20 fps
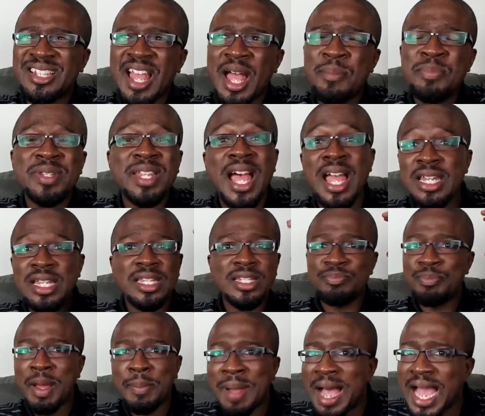I'm, I,
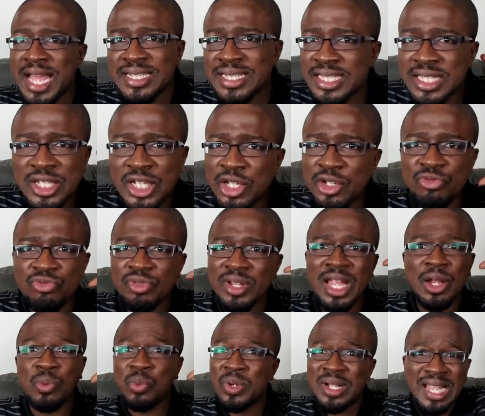it, my mind just couldn't,
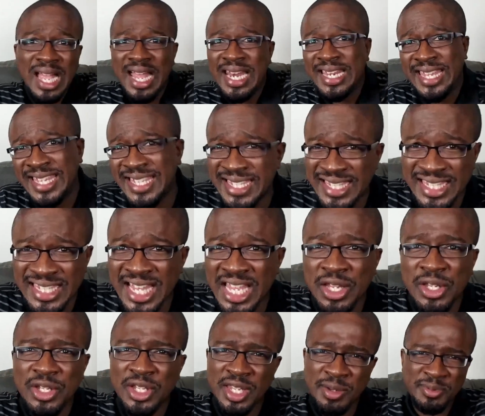like, what kind of kisses,
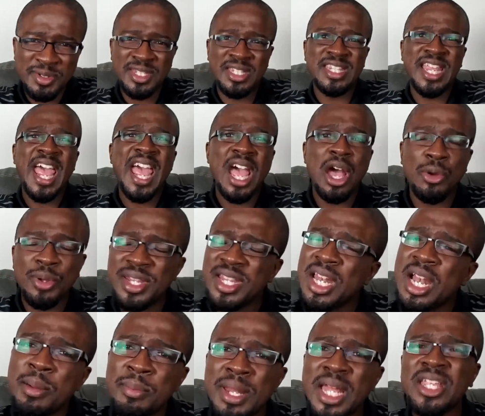like, kisses how? And
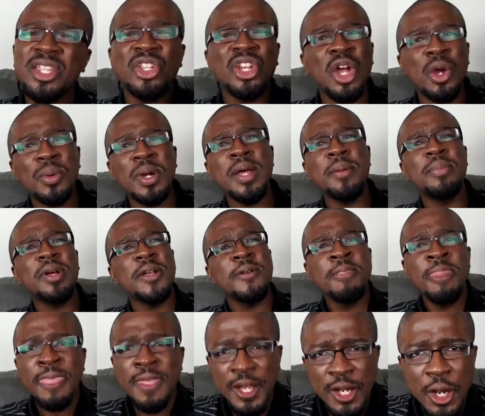then I'm like, you know what,
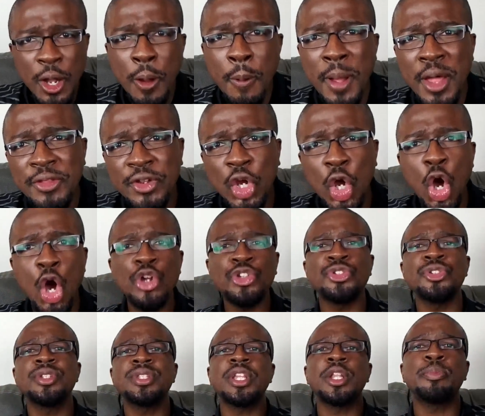but, you know, other
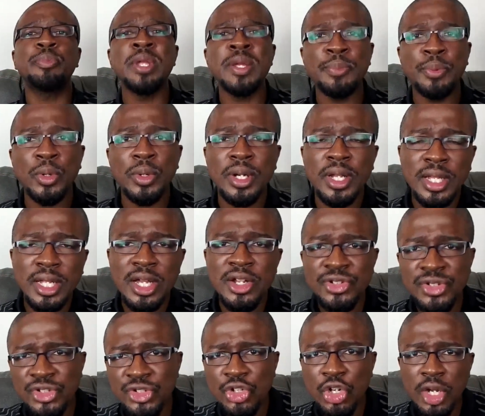cultures, other people in other
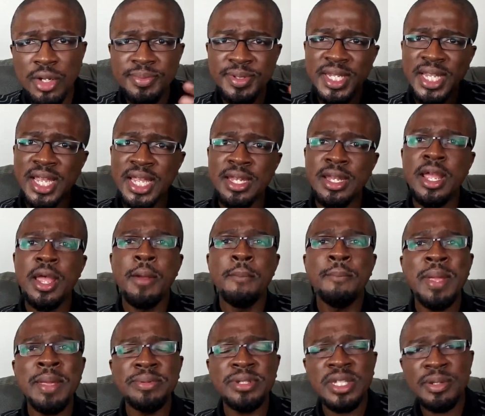countries, you know what I'm saying?
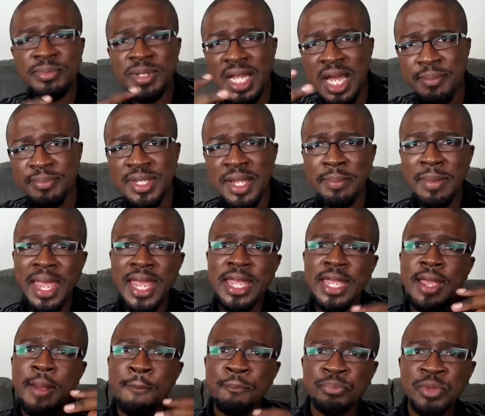Maybe sometimes they
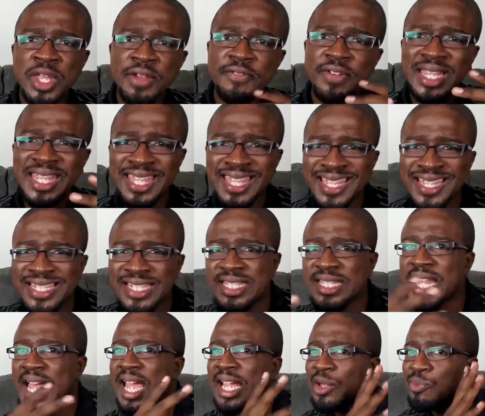may give a kiss,
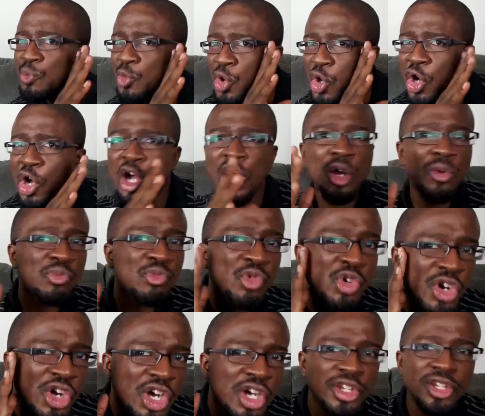like, mwah,
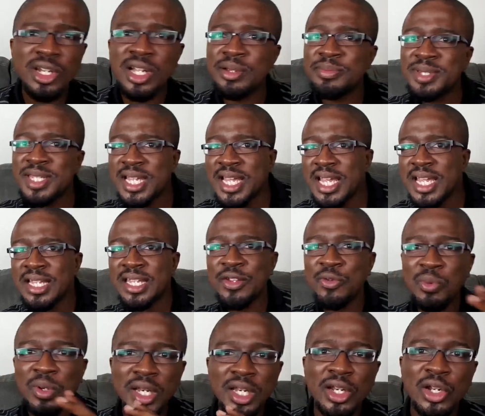mwah, you know what I'm saying? Get
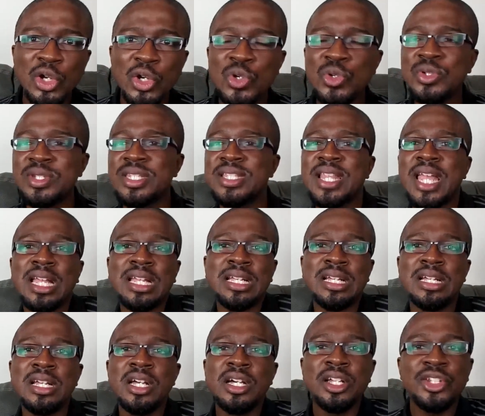one of those, it's like
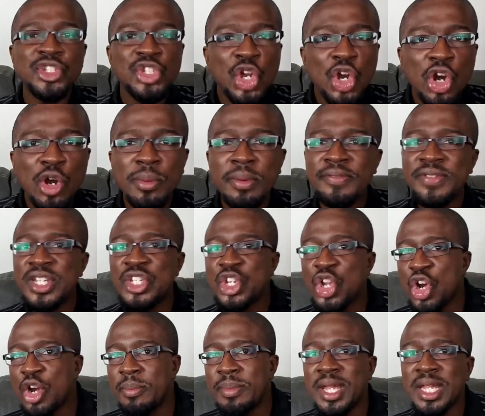a, a term of
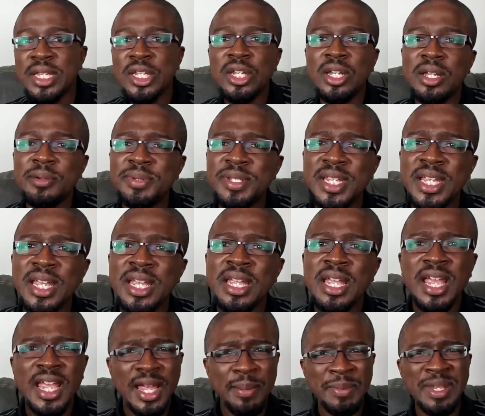endearment, you know what I'm saying?
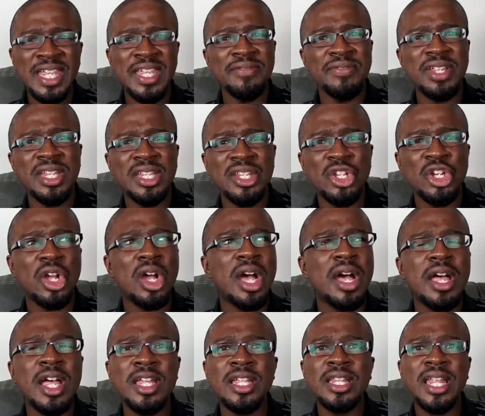I mean, even, you know,
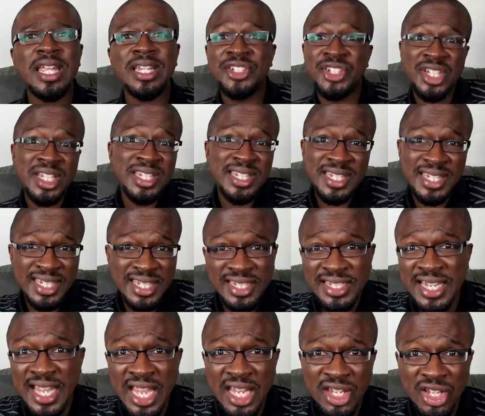I, like, Jesus's
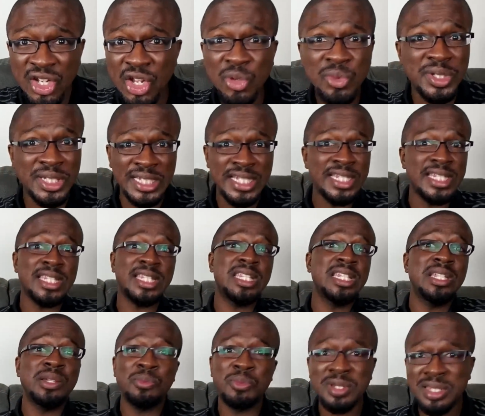day, you know, Jesus
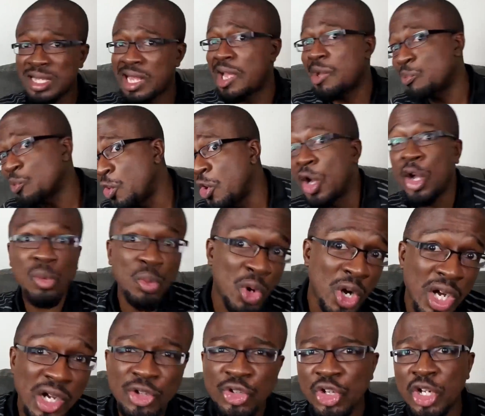and them was like, mwah,
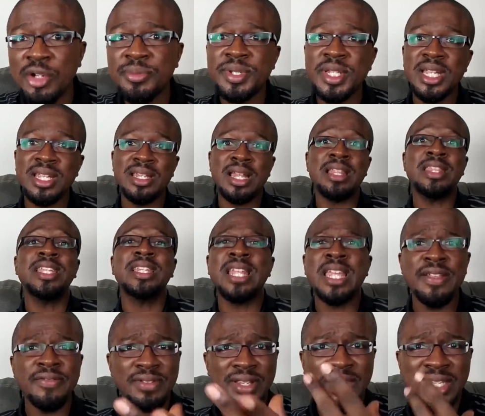mwah, you know what I'm saying? I think
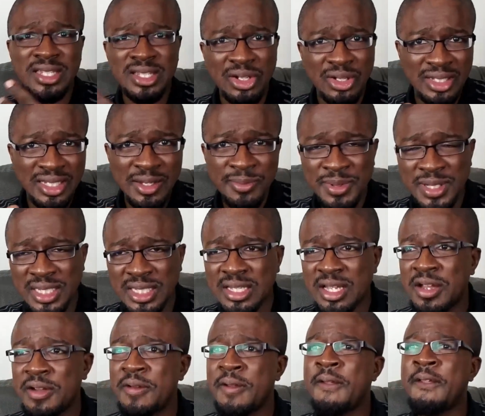they even kissed on lips and
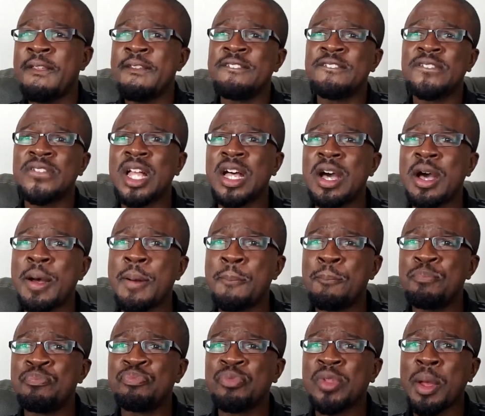stuff. Uh,
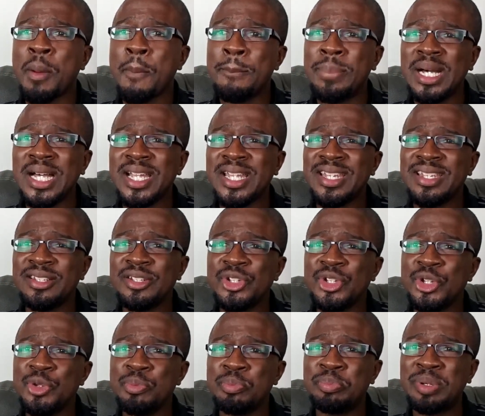but,
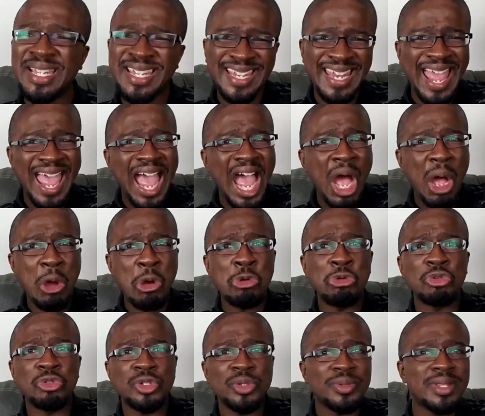but
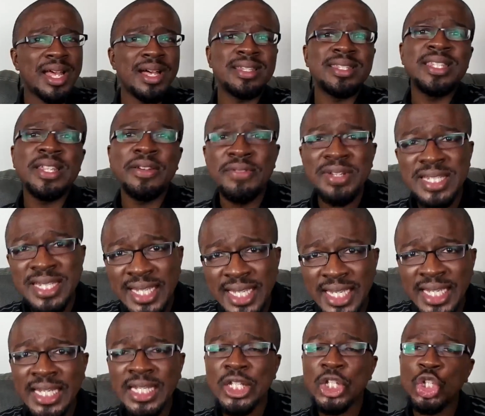now, in two thousand
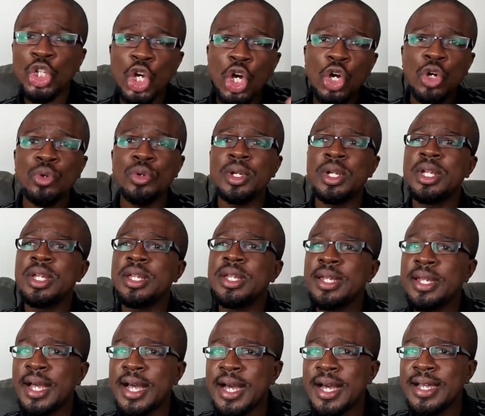seventeen, you know,
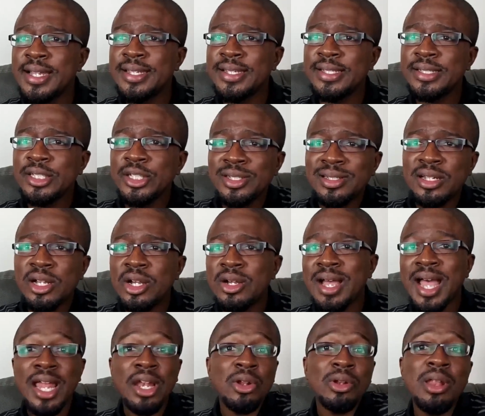uh, you know,
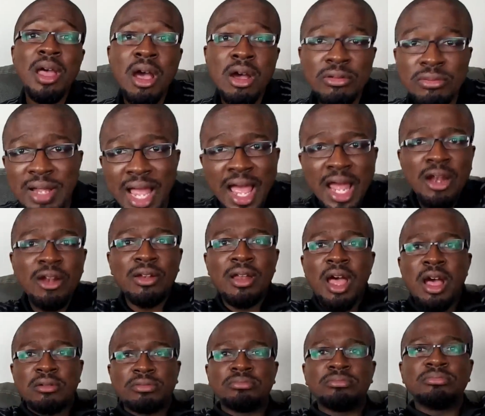I don't know, I don't
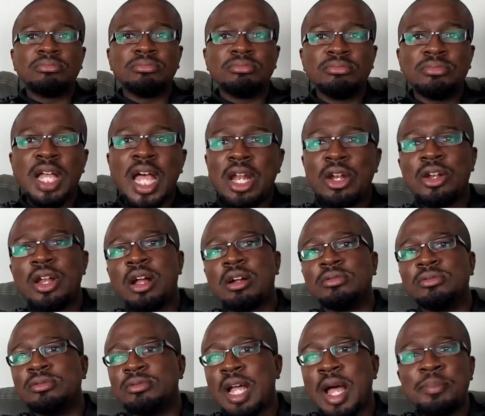know, I don't know.
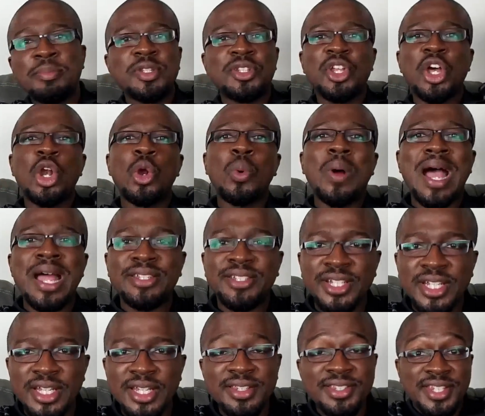I'm just going to watch
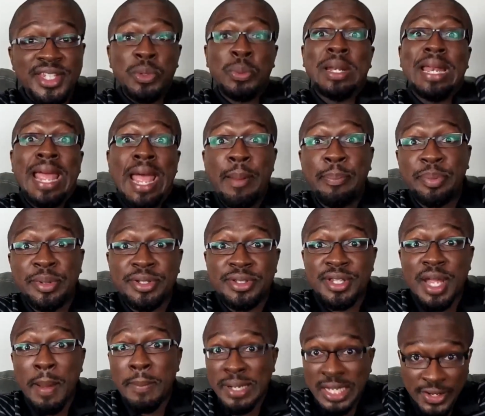it and see what happens.
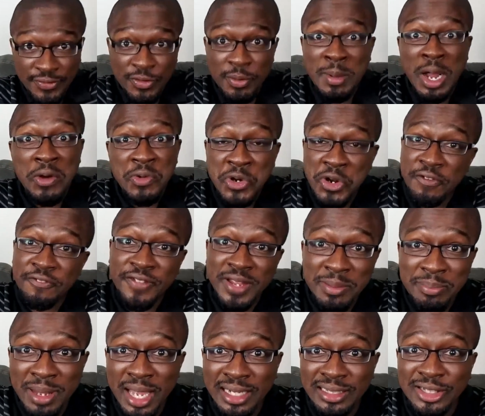I'm going to give you my real
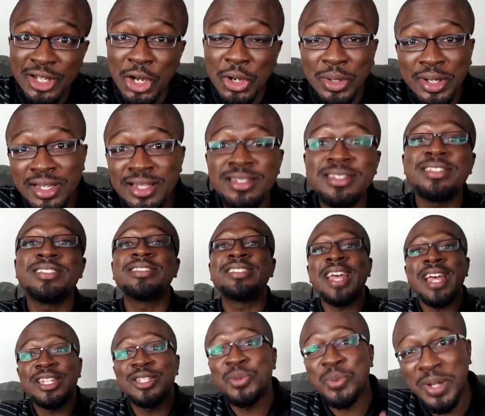feedback, though, because
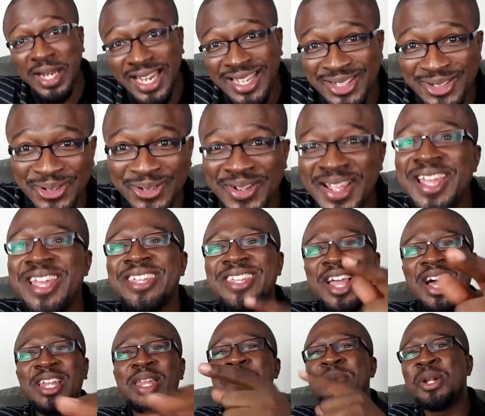that's what I do.
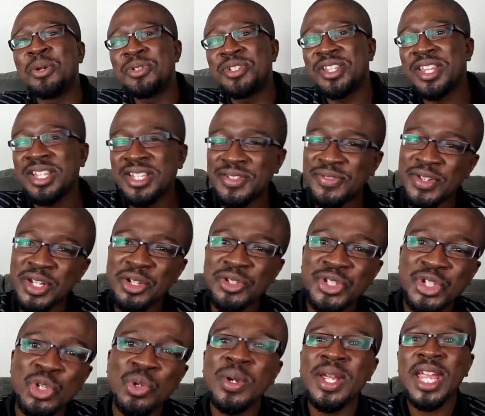Y'all let me know what you think of this video,
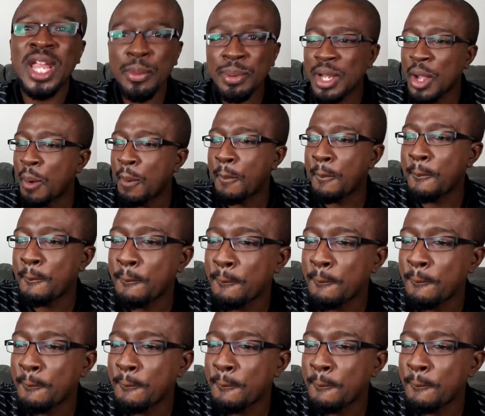too. Here we go.